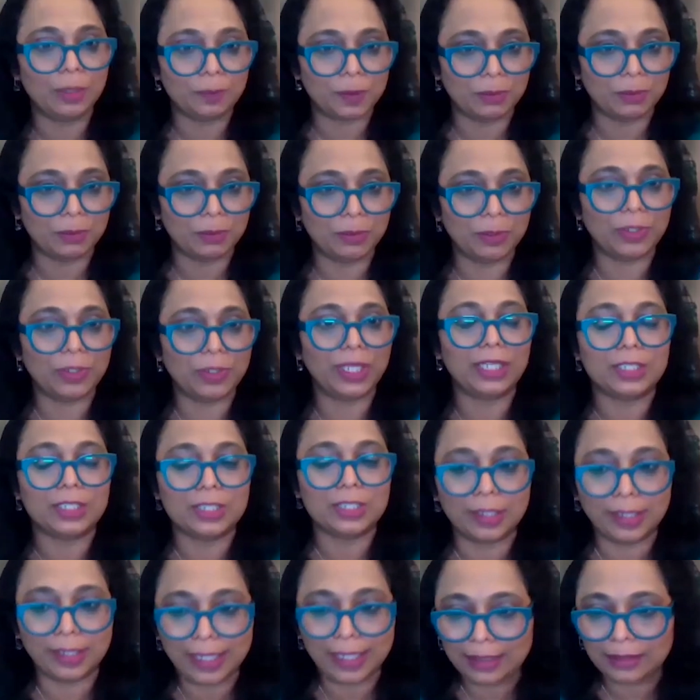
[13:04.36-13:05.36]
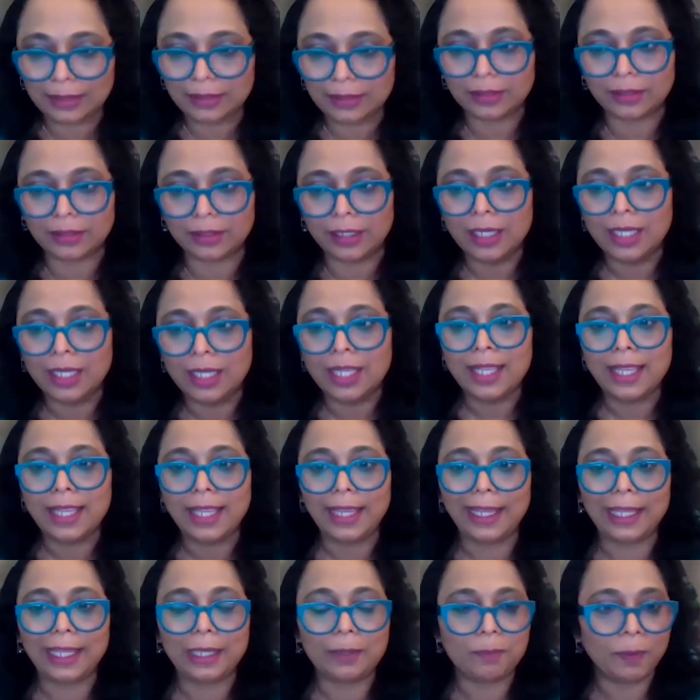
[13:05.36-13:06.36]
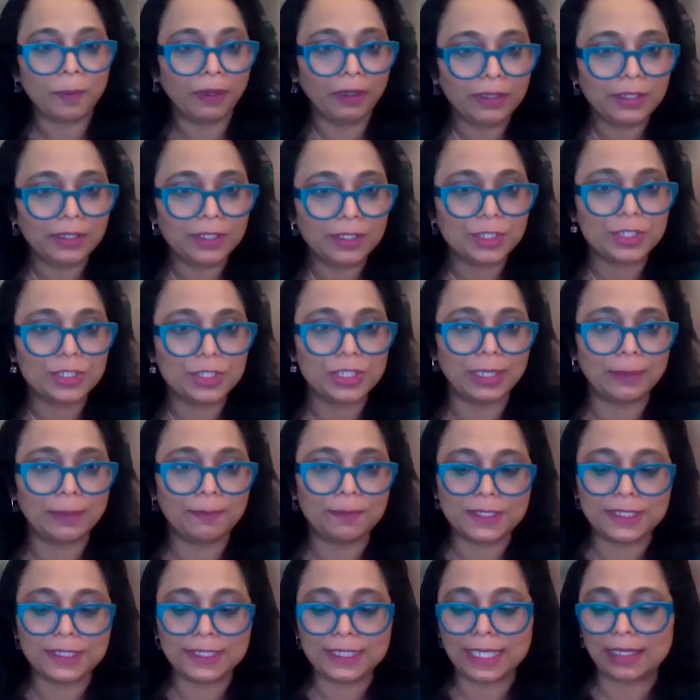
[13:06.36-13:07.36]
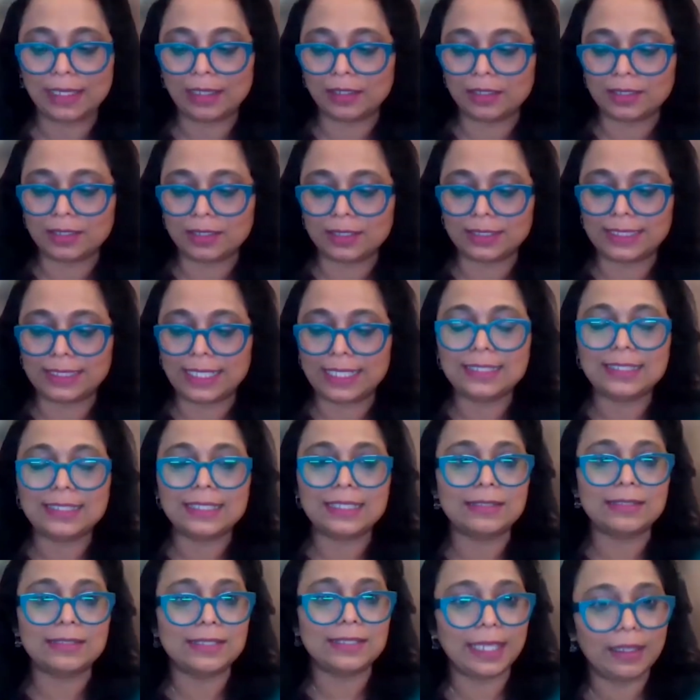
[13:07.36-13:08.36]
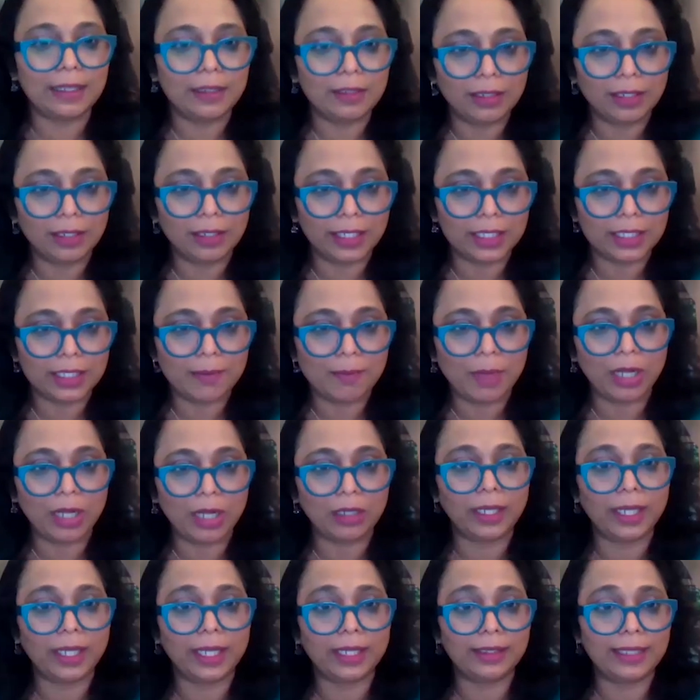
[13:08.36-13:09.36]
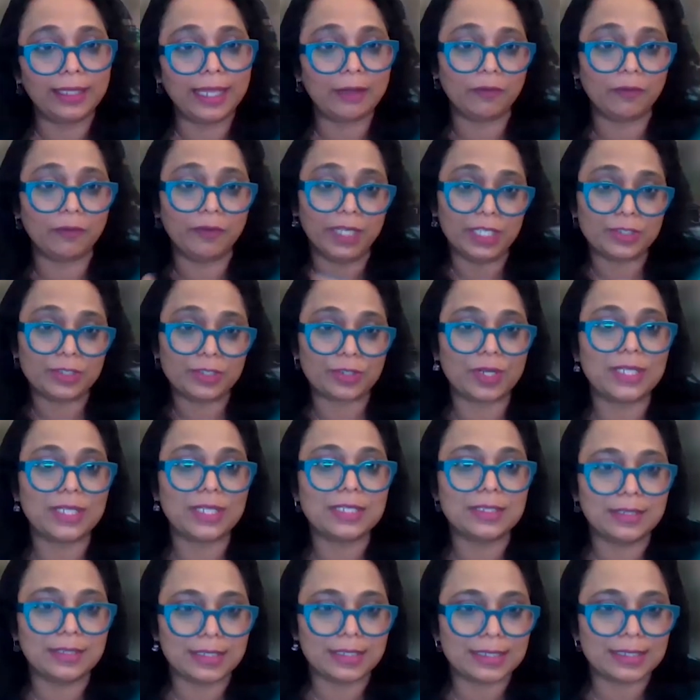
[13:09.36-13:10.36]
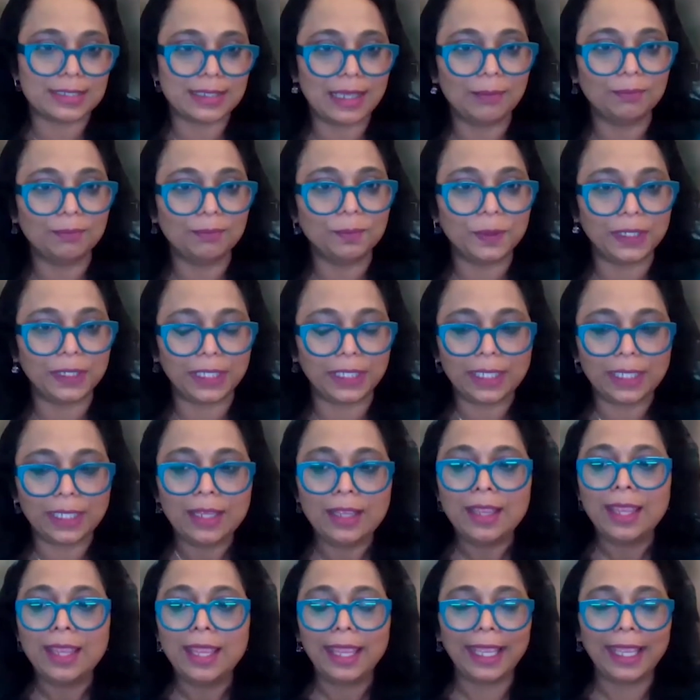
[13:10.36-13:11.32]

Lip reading: you're promoting together. And partnership sends a signal in the market that we trust this company